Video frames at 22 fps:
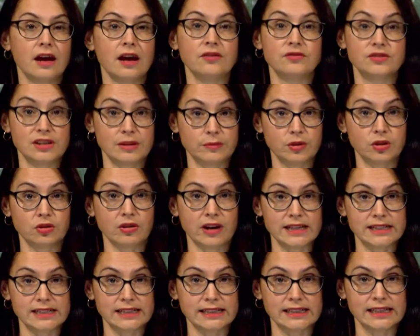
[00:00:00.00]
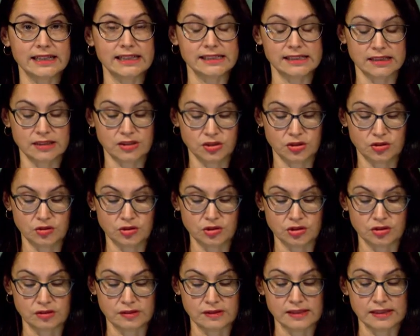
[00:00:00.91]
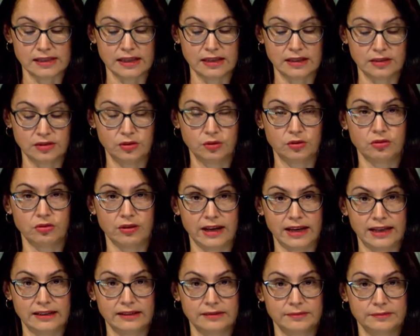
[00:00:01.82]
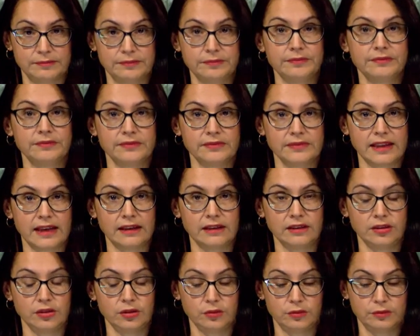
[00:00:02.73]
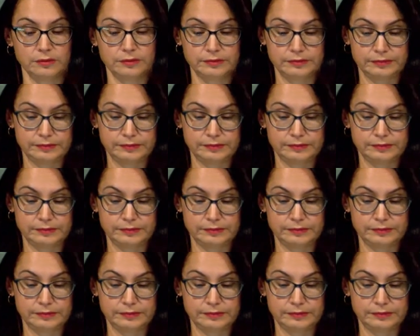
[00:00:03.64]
of democratic institutions in Ukraine. Thank you.